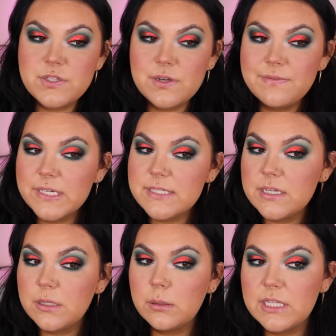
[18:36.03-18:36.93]
so I fixed the
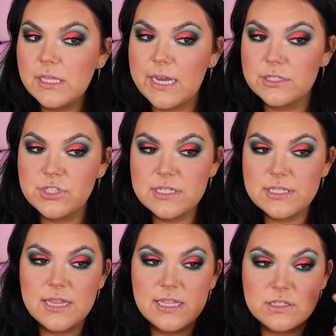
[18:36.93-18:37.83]
glue on the lashes,
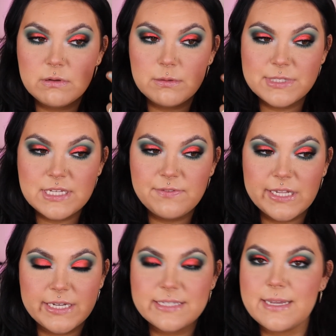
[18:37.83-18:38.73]
and this one was even
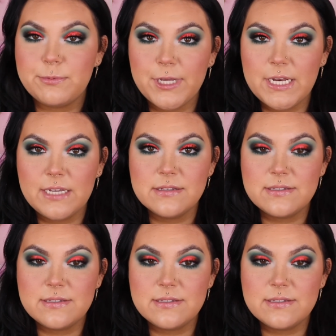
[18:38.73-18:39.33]
like separating.